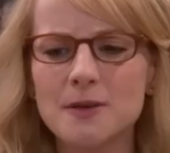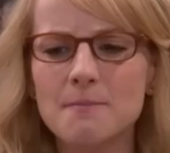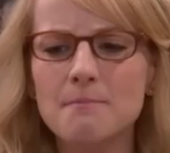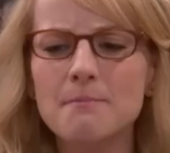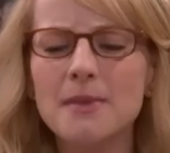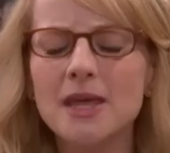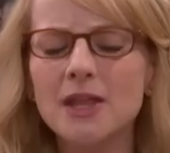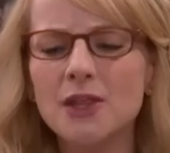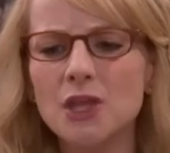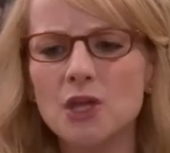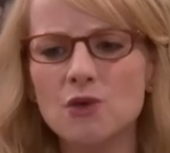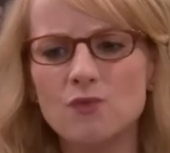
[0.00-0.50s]
a
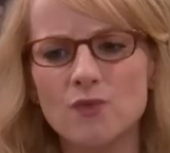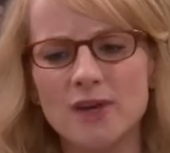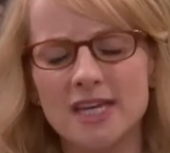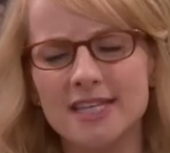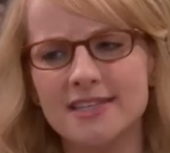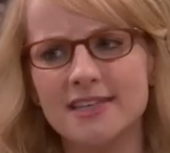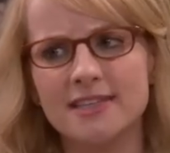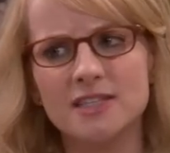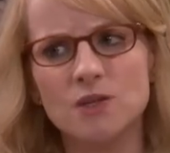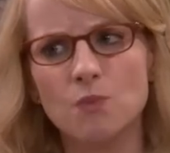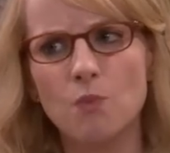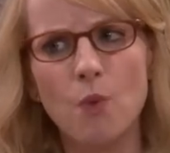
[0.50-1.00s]
million
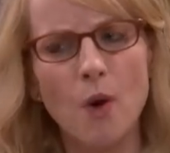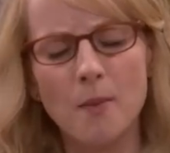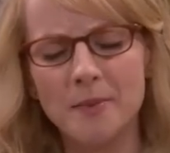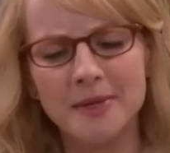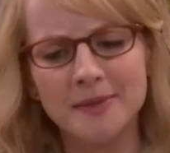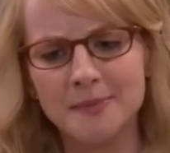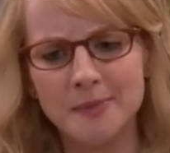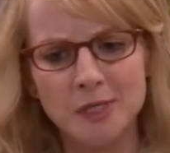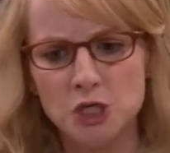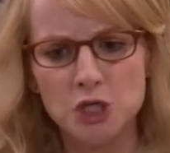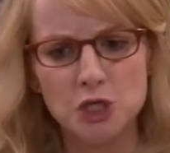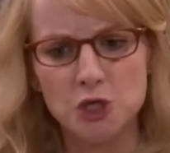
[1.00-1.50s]
reasons a
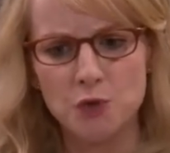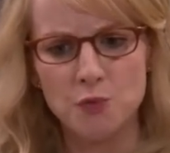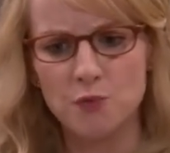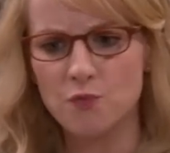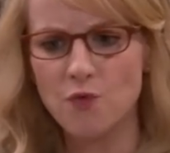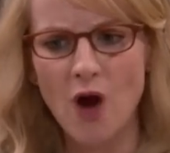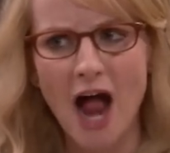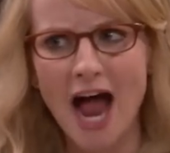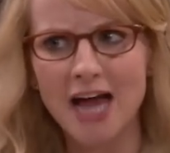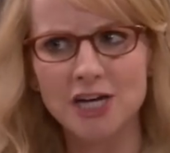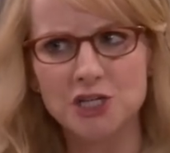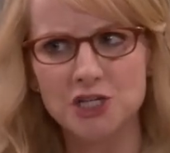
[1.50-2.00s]
woman would shoot
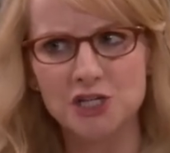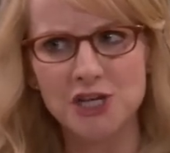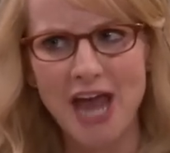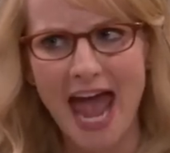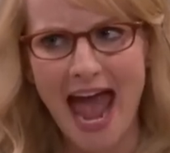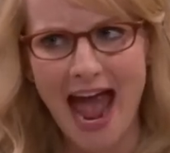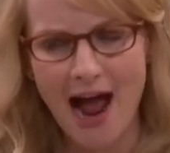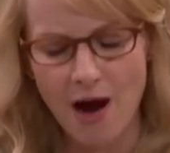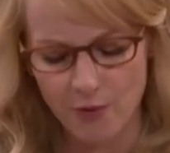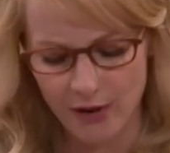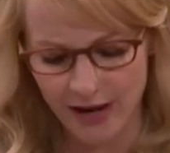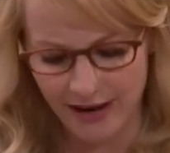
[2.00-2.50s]
Raj
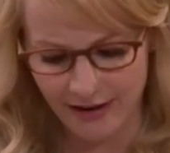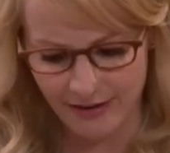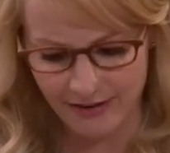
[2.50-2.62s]
down.